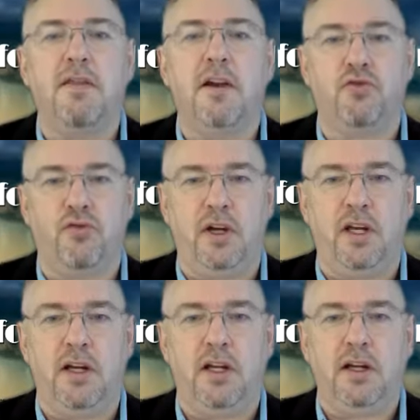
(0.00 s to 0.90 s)
they're
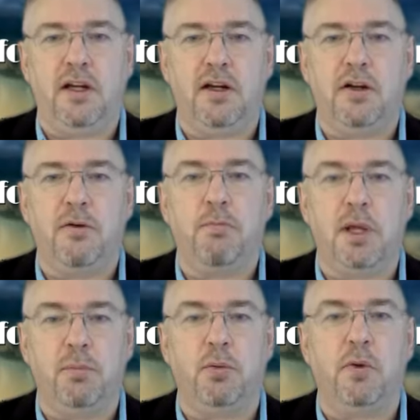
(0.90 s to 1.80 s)
treating
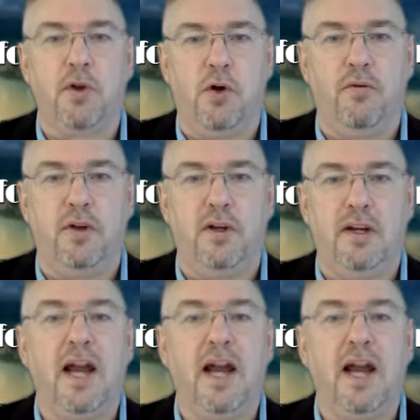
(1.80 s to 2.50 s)
people with COVID